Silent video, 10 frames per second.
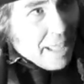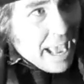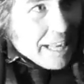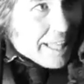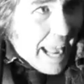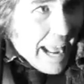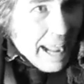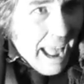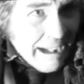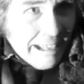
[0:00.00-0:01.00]
and
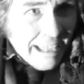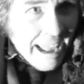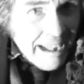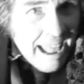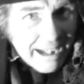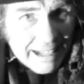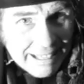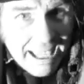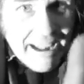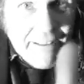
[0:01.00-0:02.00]
again and again and
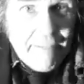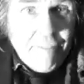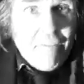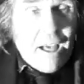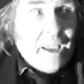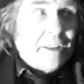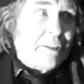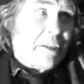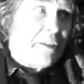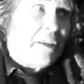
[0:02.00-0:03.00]
again he fired
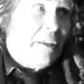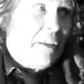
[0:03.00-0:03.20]
at it,